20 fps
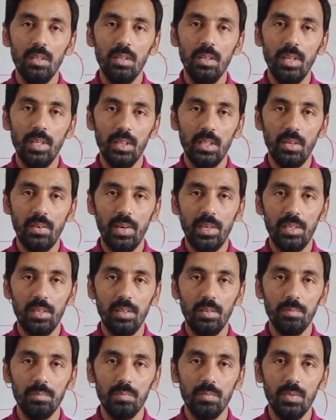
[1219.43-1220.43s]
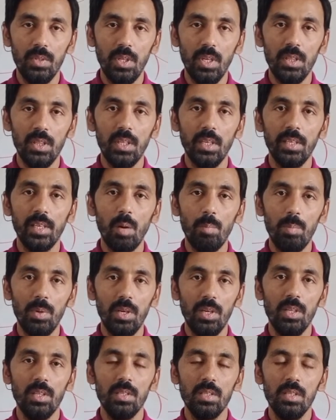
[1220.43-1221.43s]
in the retina, in the
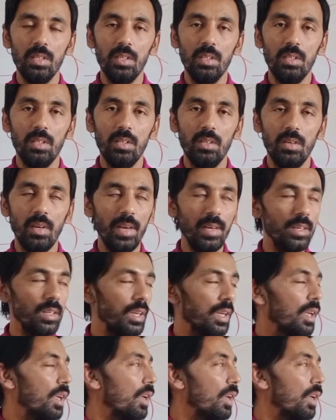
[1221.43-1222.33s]
capillary, right?